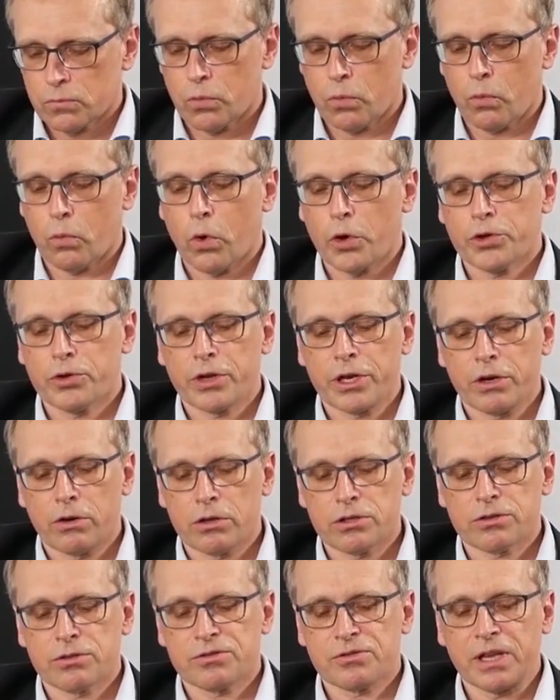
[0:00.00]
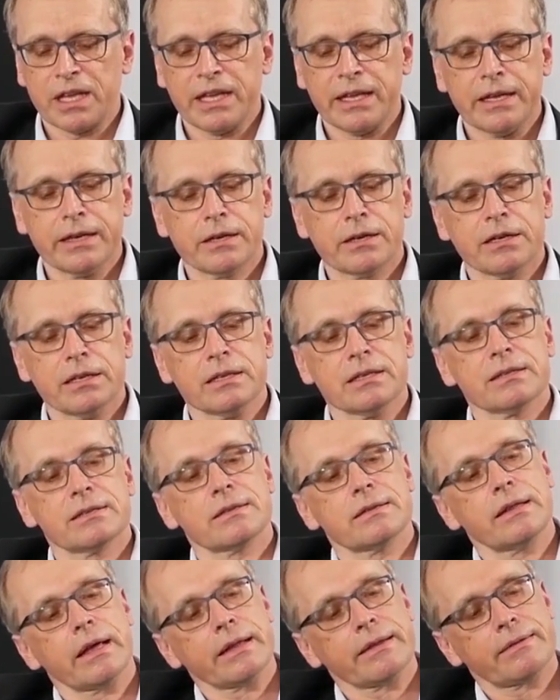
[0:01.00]
What you can also see here
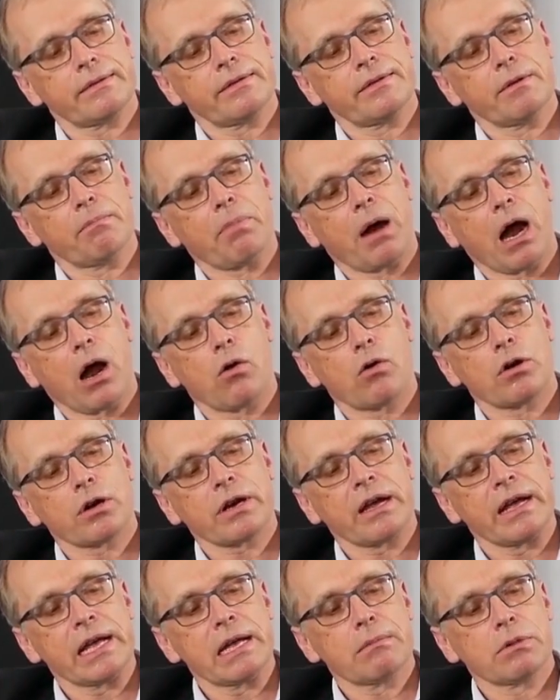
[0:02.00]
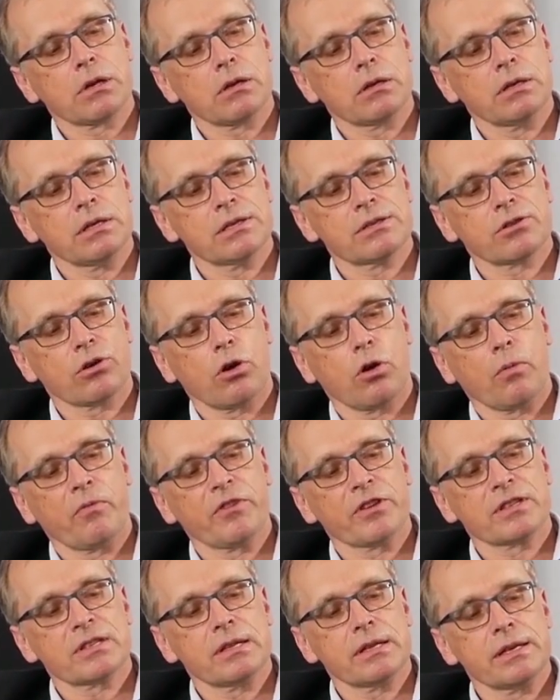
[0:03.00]
is that the power cable is
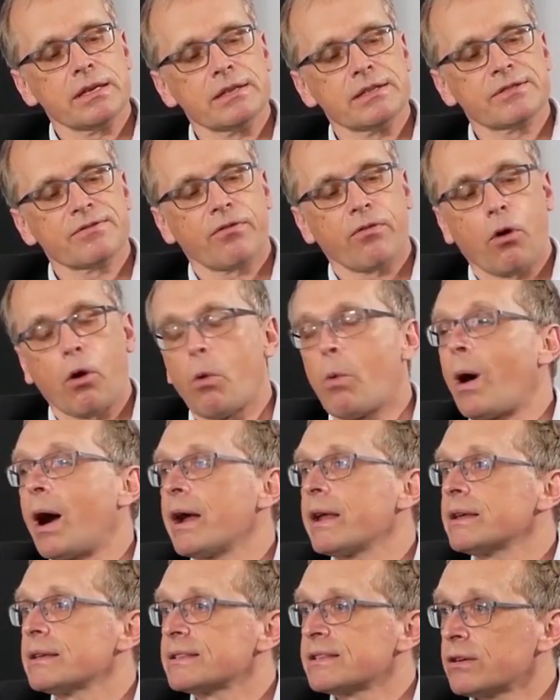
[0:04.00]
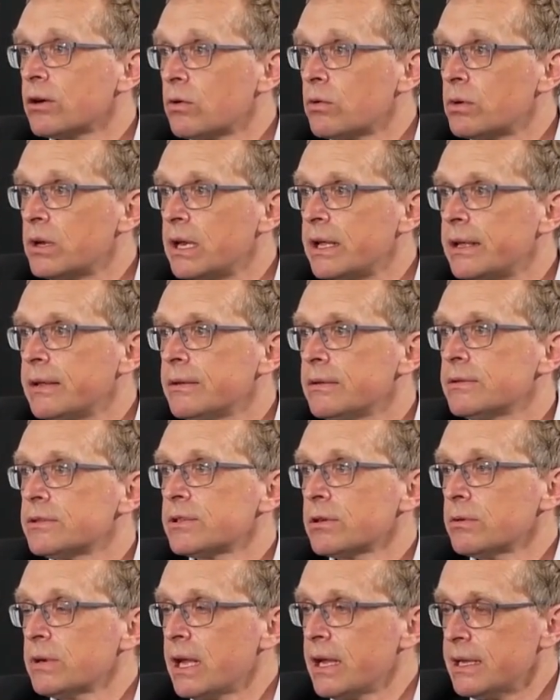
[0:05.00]
obviously 4 wires only.
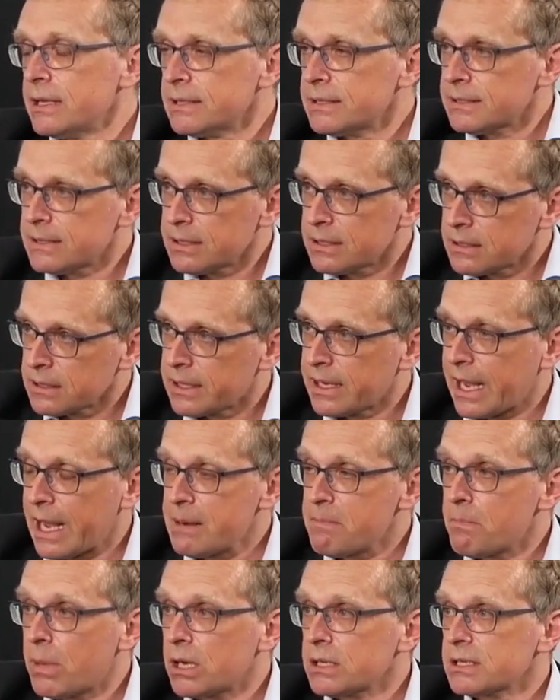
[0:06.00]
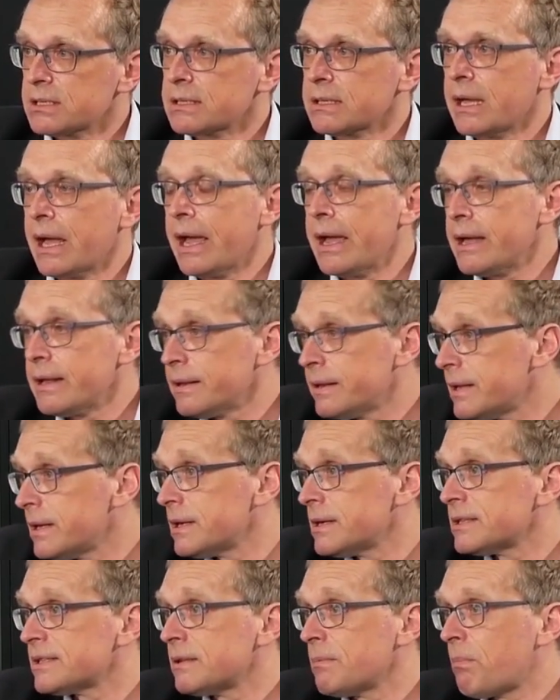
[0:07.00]
So there is the CAN bus and there
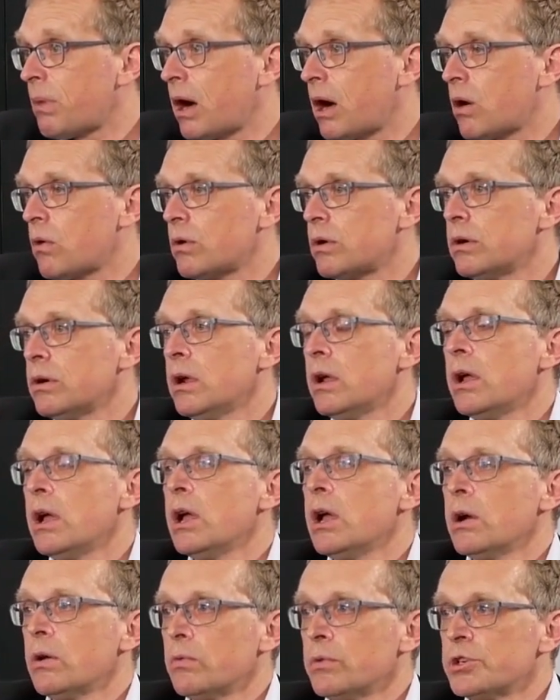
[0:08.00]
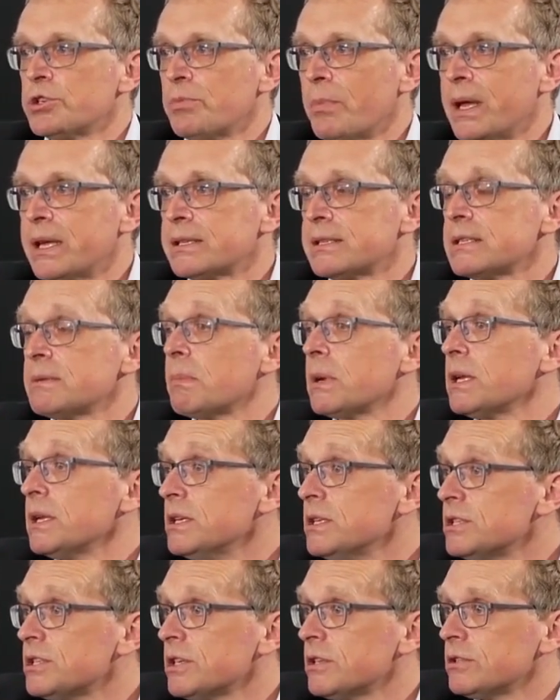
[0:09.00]
is the power, which makes it much
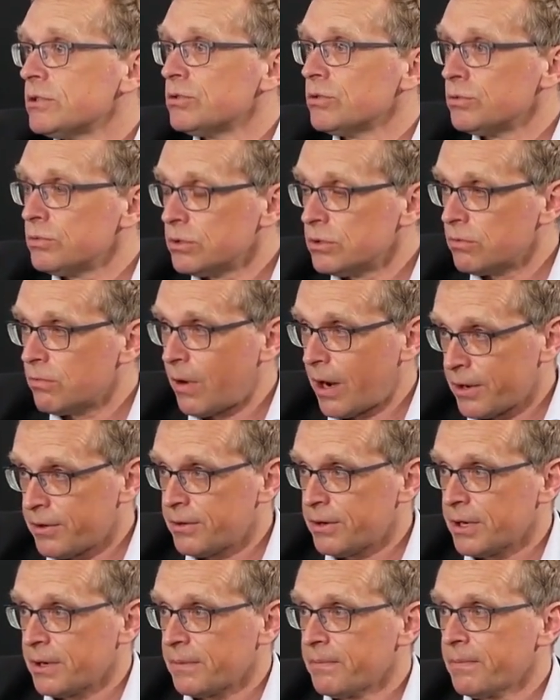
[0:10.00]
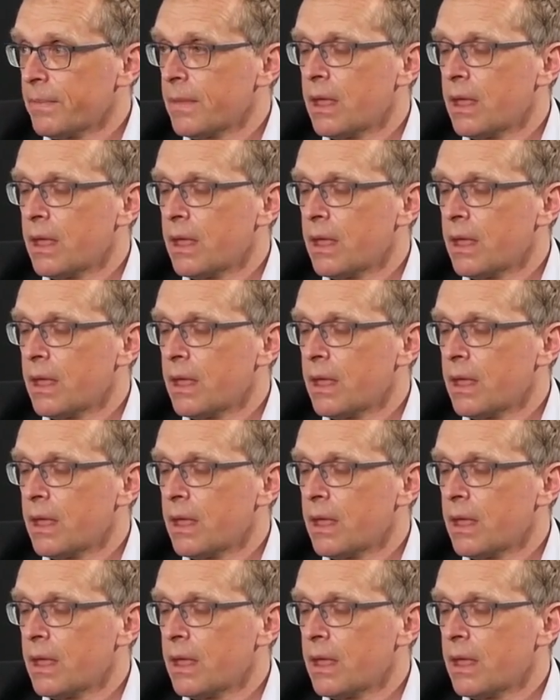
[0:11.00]
easier to do the wiring.